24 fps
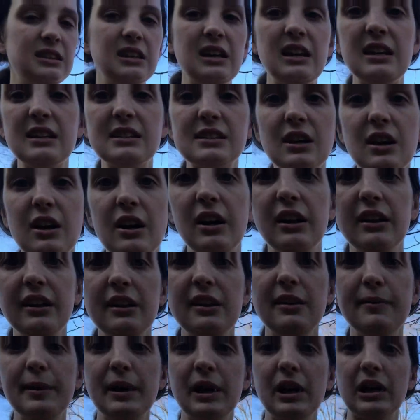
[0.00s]
It's a
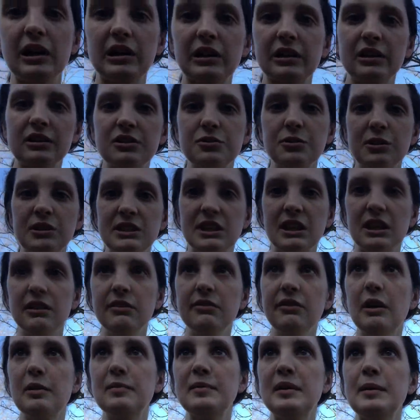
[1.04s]
little bit harder to
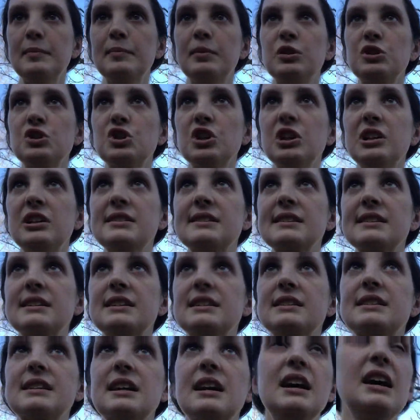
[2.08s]
identify maple trees because